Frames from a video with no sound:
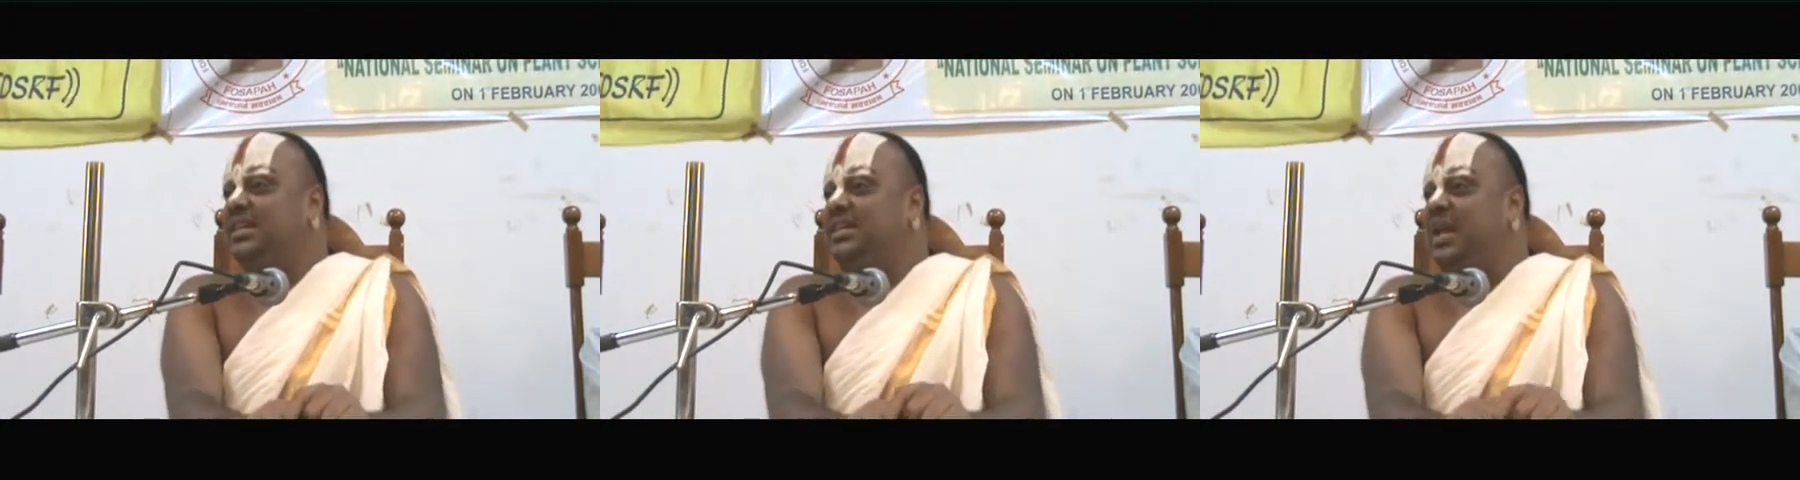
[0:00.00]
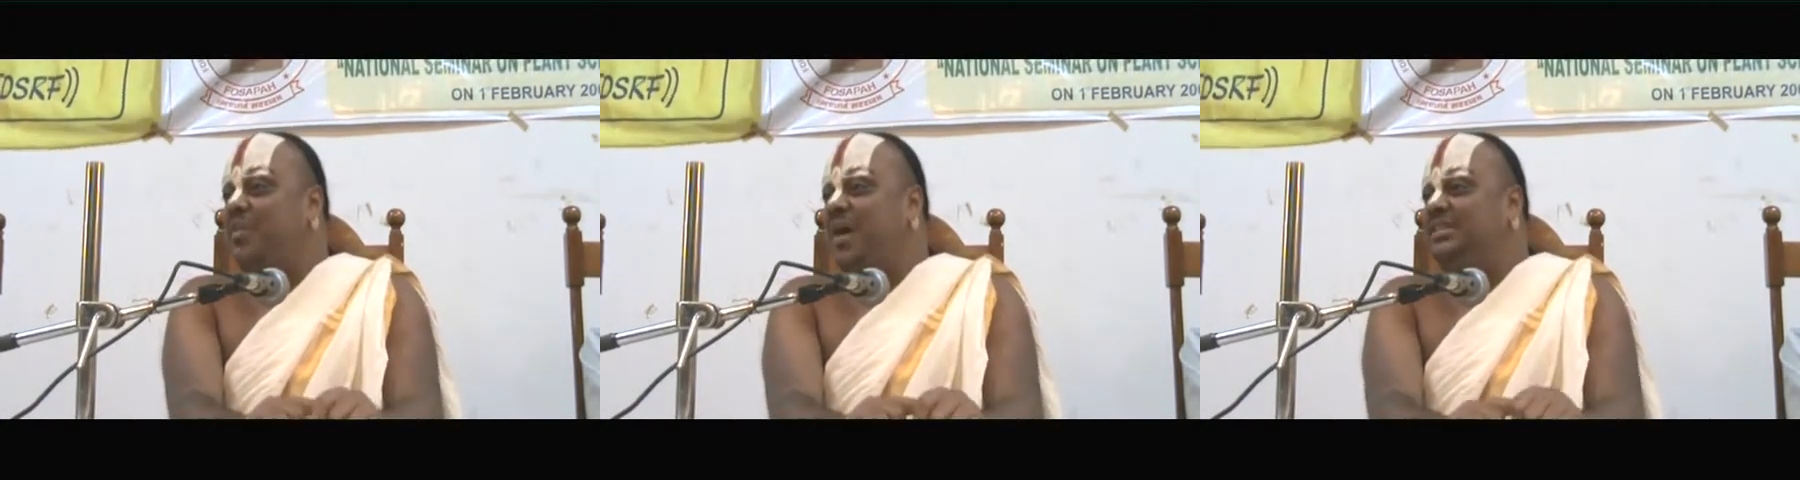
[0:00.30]

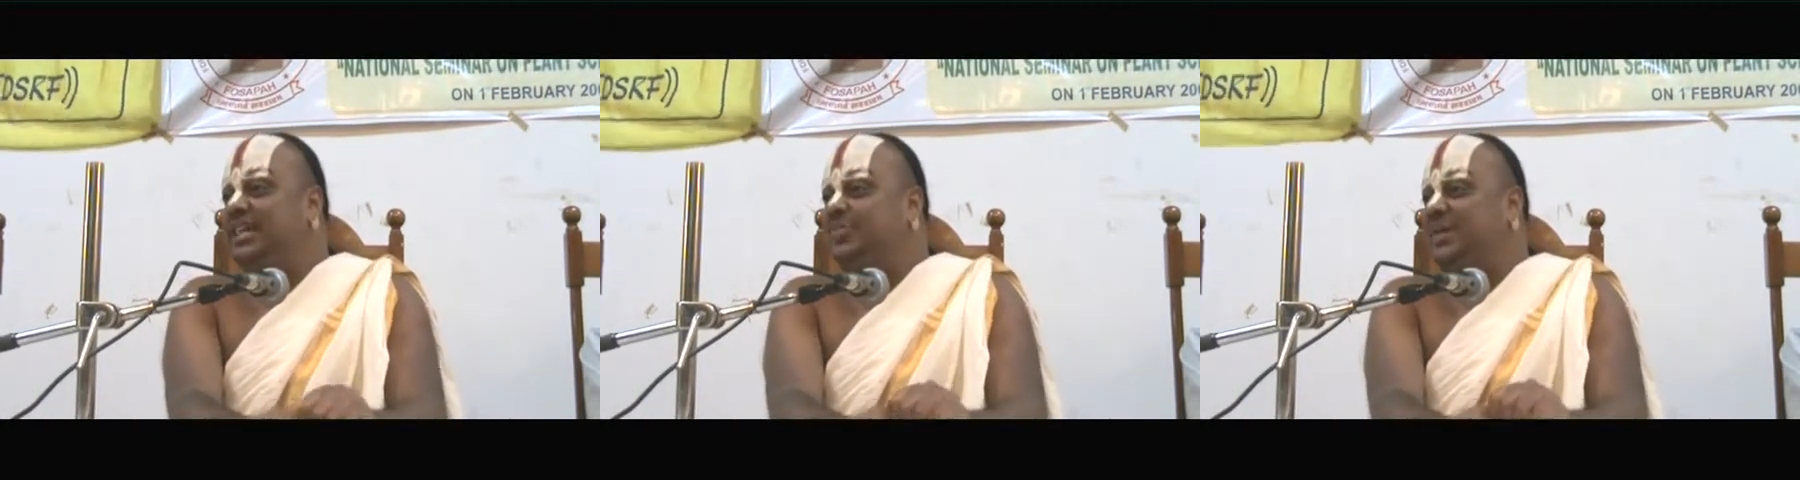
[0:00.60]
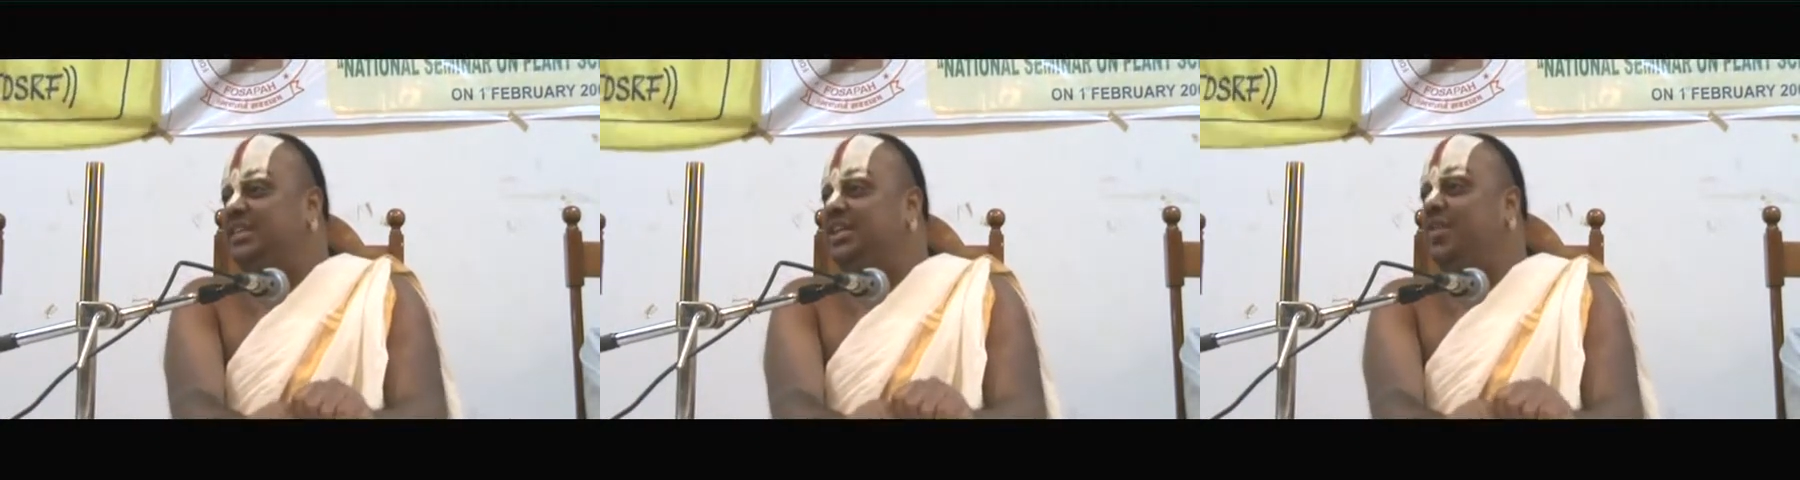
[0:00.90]

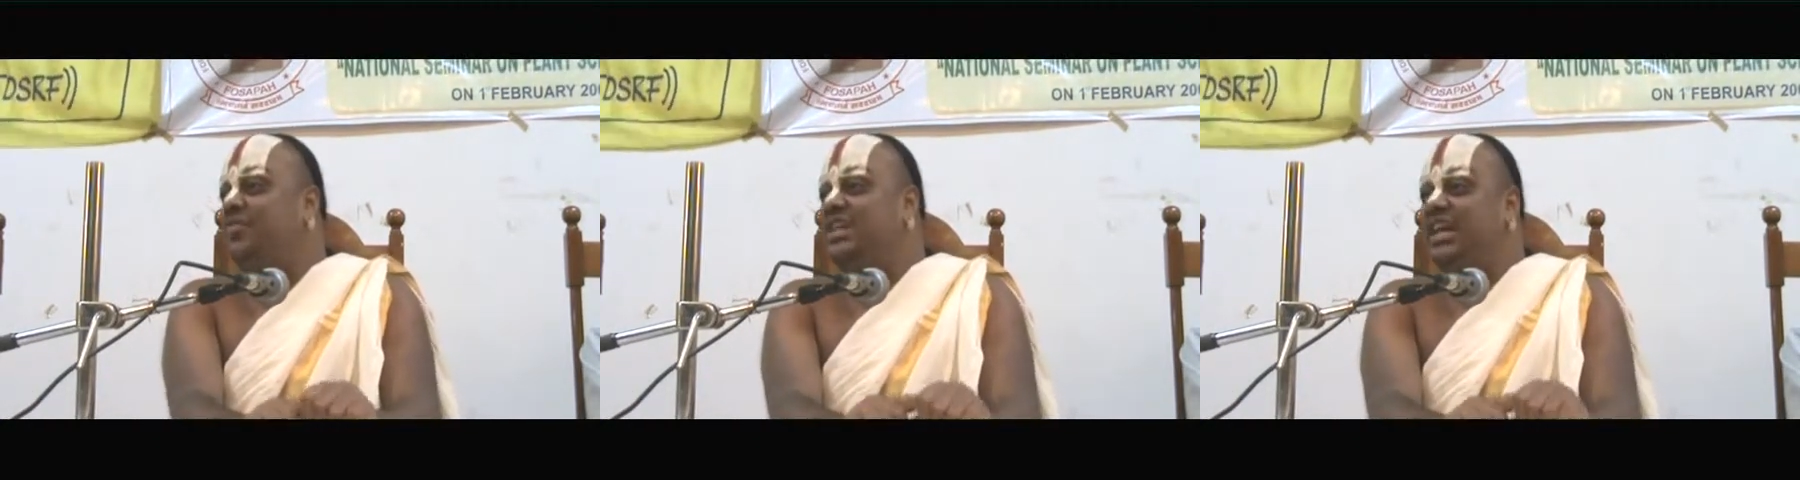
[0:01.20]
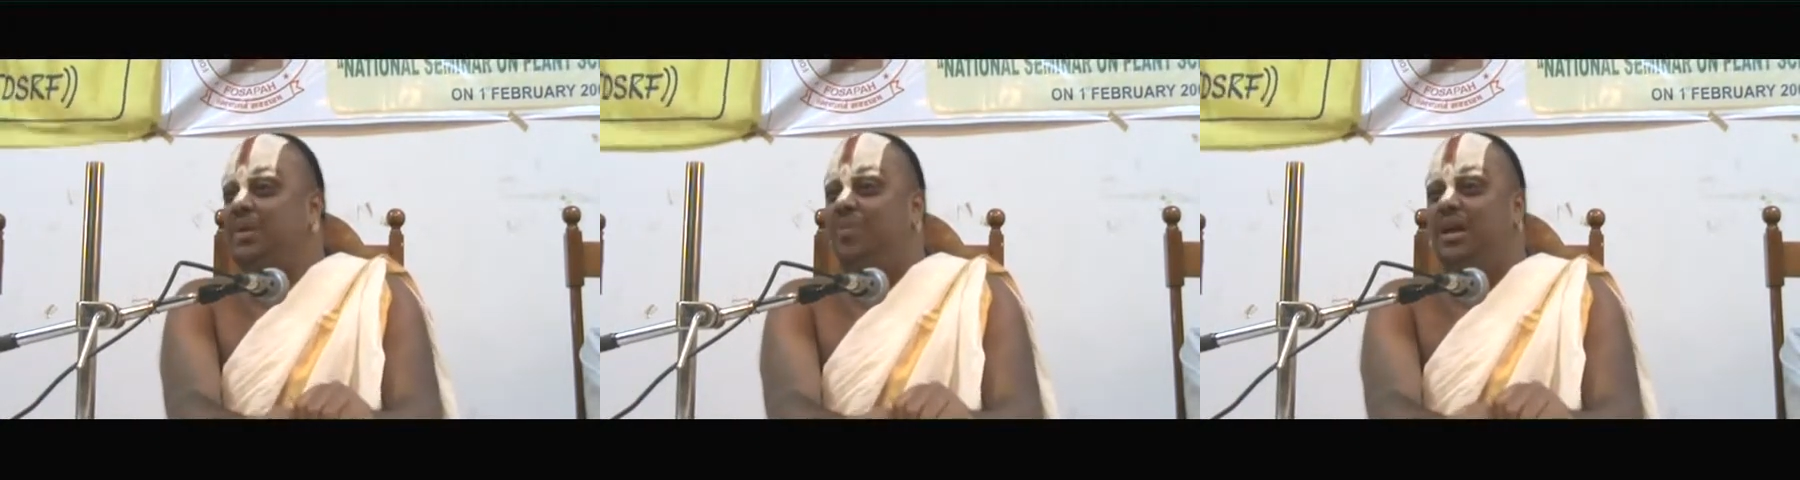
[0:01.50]
16.6%
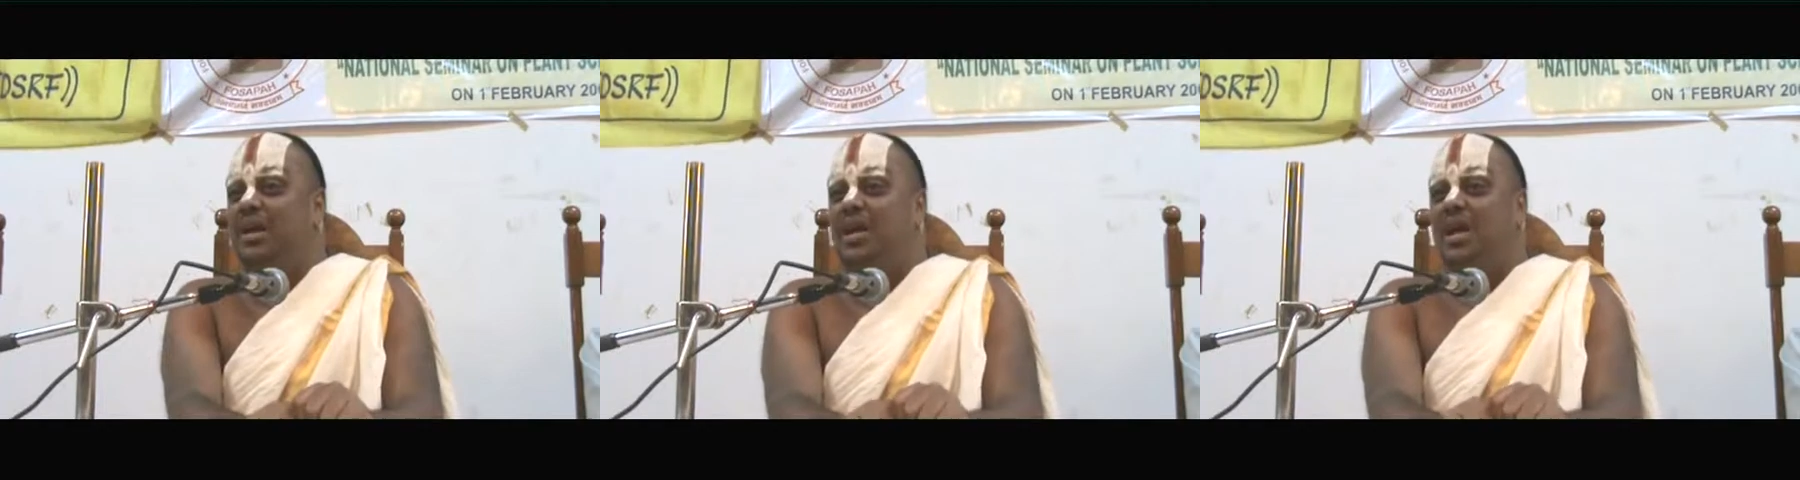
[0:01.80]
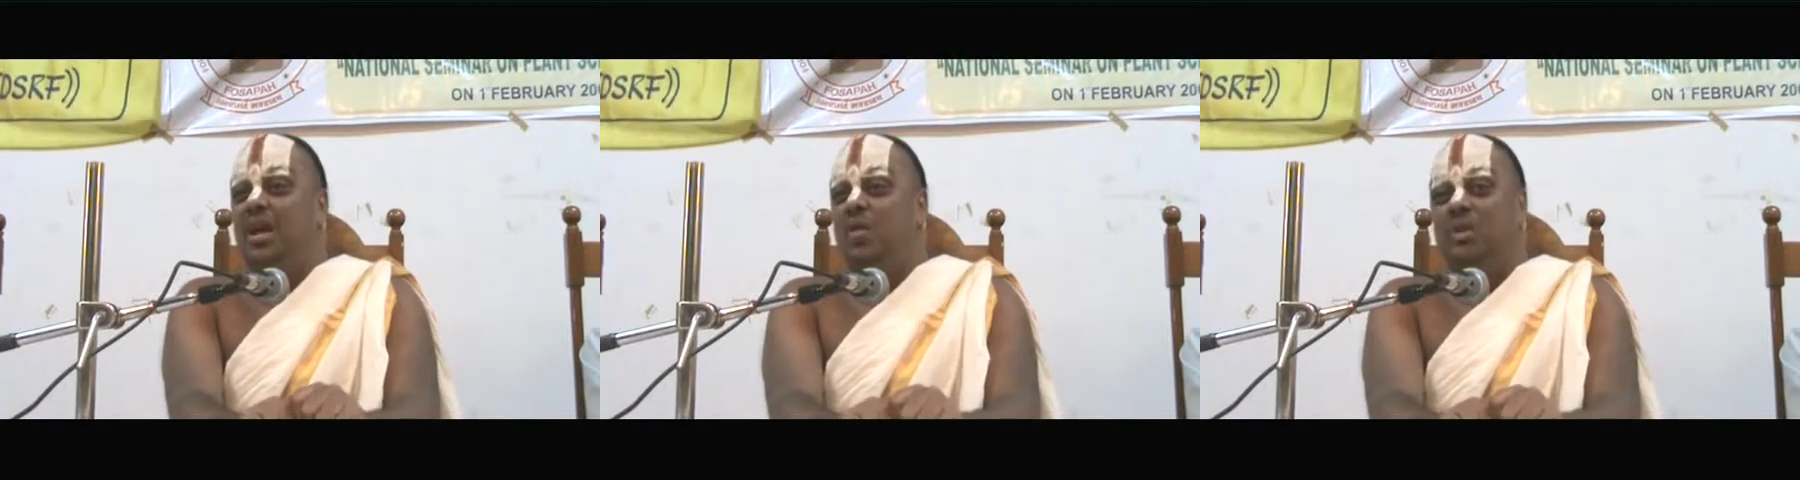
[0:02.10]
of
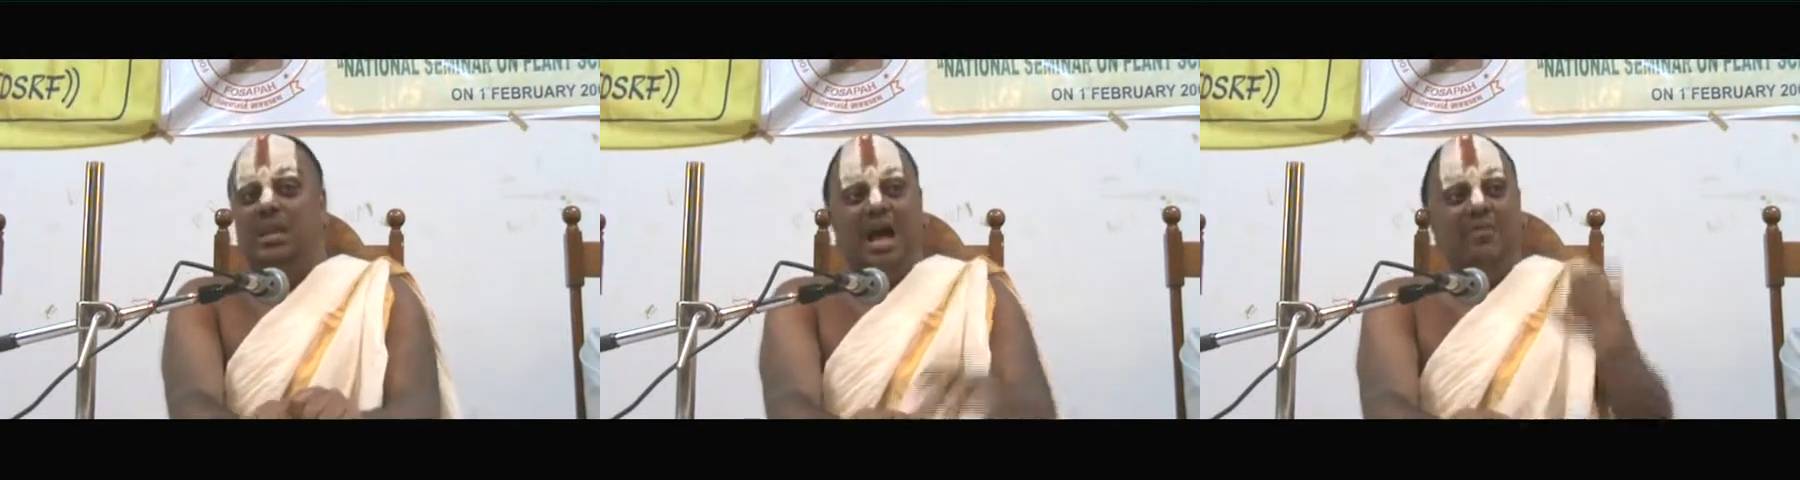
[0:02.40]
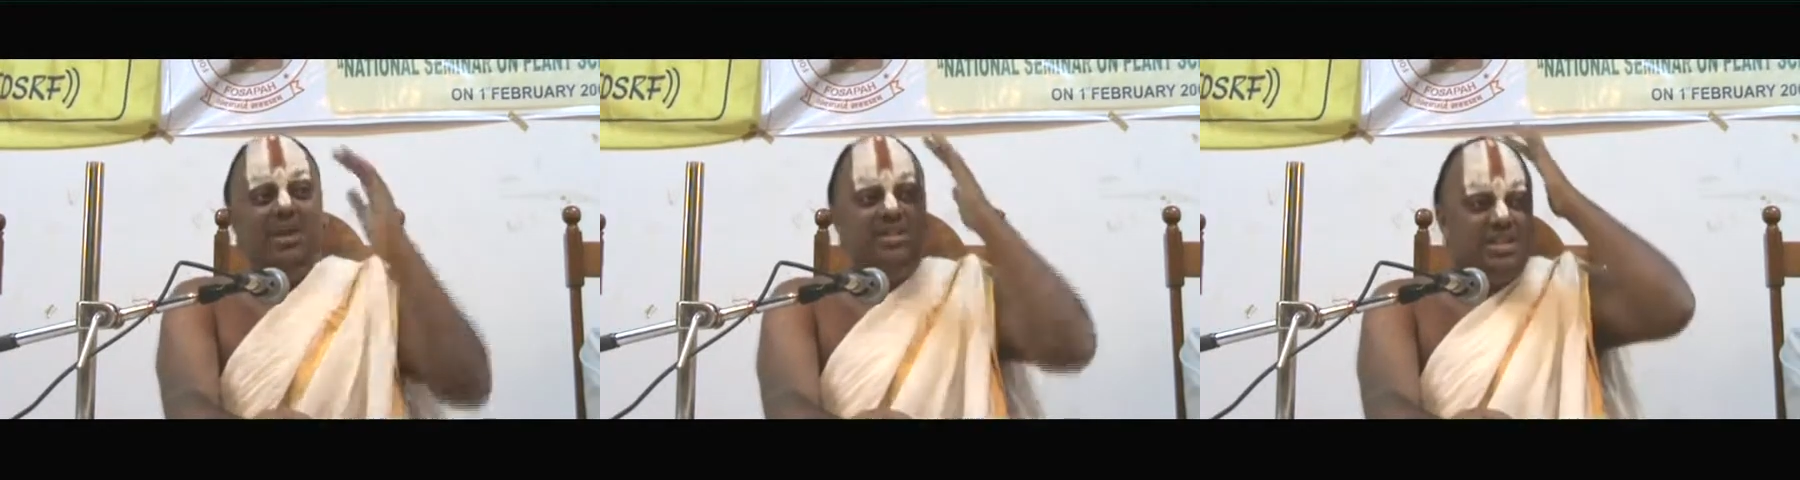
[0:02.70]
GDP with
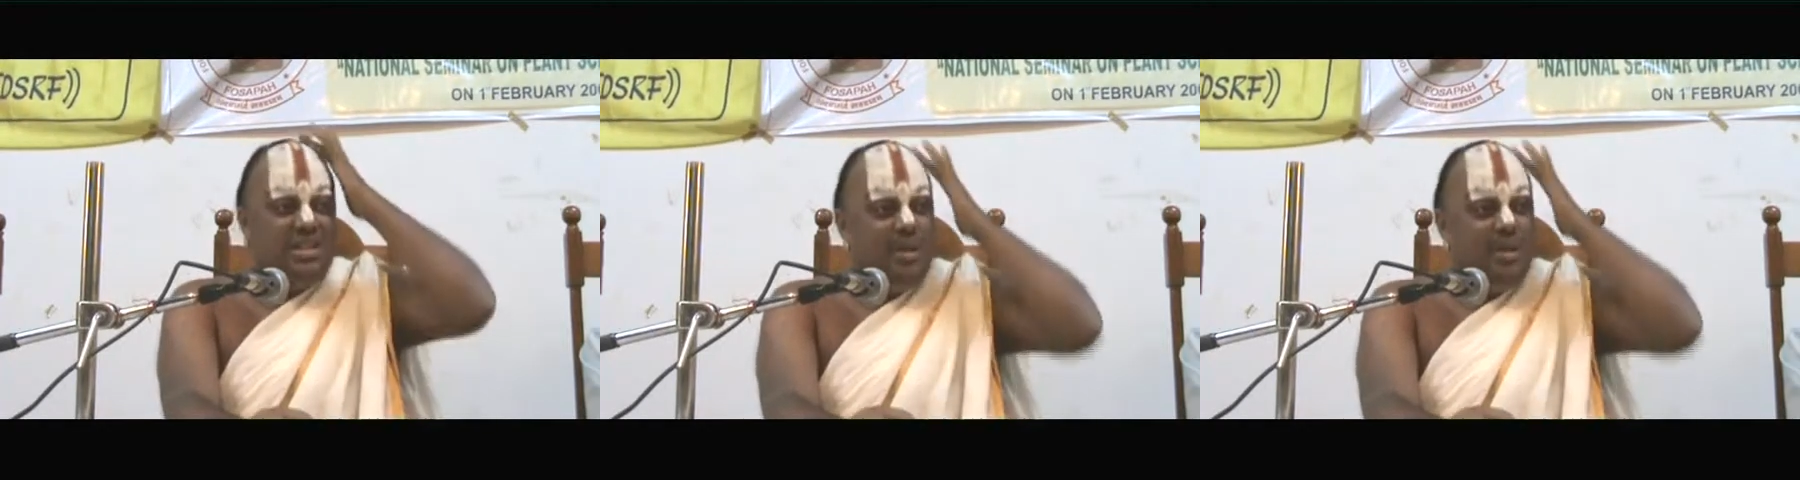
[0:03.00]
having